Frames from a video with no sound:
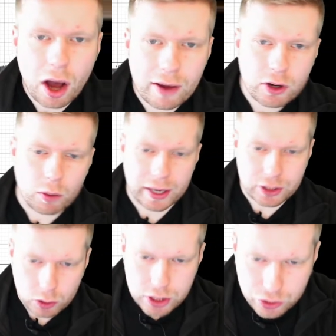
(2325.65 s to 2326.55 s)
I've got my
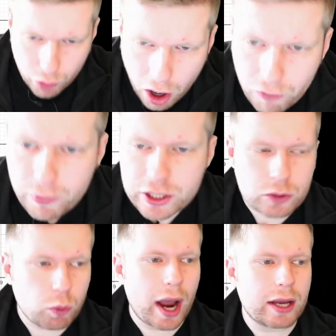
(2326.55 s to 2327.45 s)
dotted graph, which
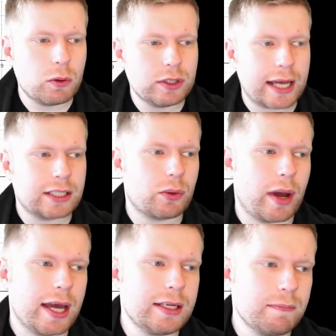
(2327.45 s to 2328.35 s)
is y equals x
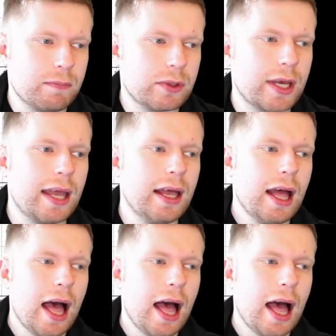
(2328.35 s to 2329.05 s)
squared, okay?